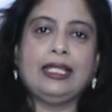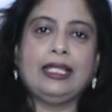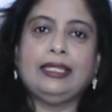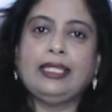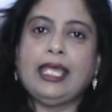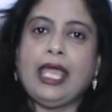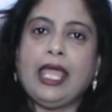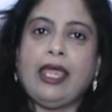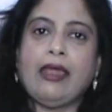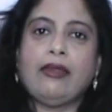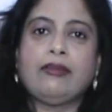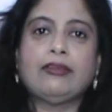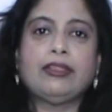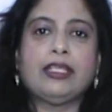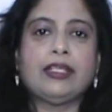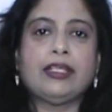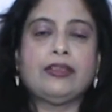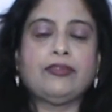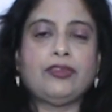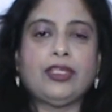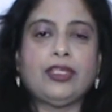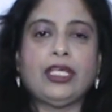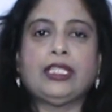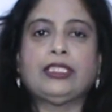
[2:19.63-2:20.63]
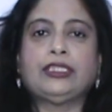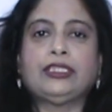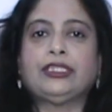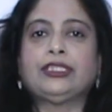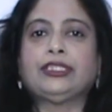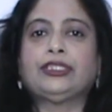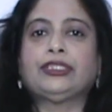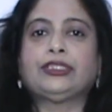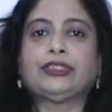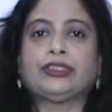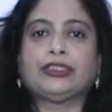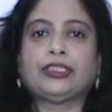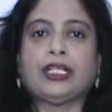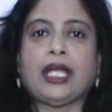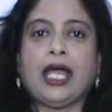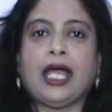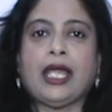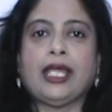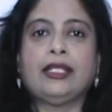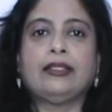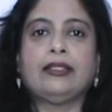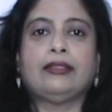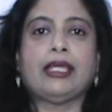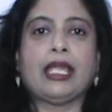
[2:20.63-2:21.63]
There the teachers tried